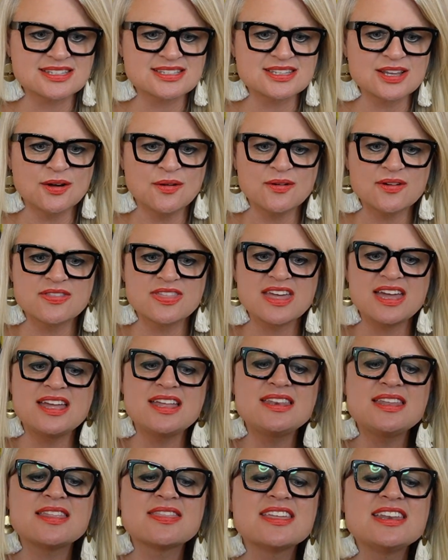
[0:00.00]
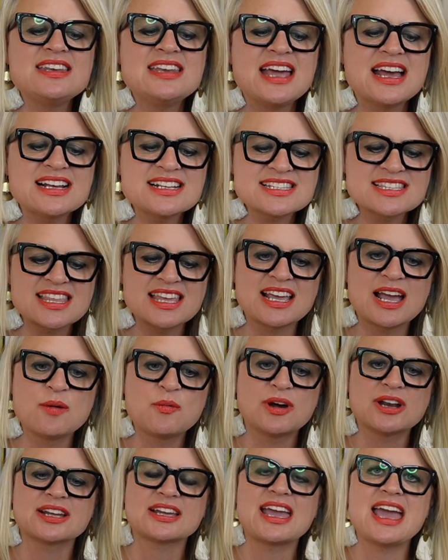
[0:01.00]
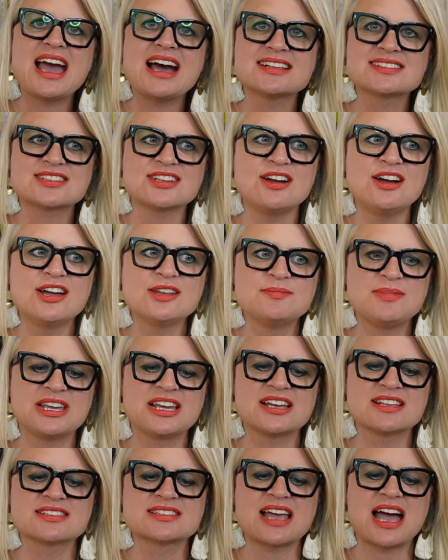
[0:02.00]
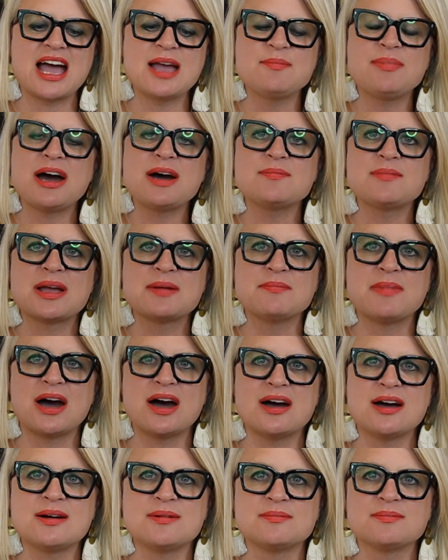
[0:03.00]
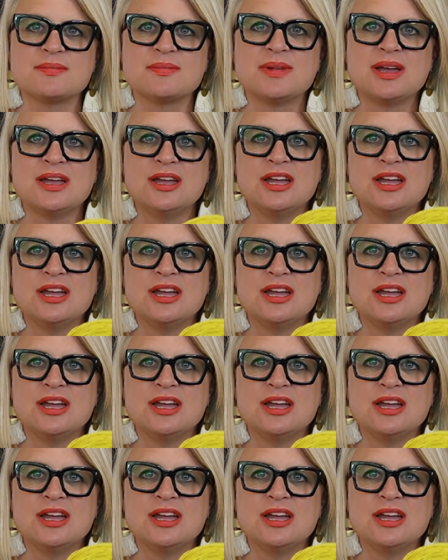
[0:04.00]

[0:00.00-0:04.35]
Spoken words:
So then the next thing I want to cast on, because I bought my mom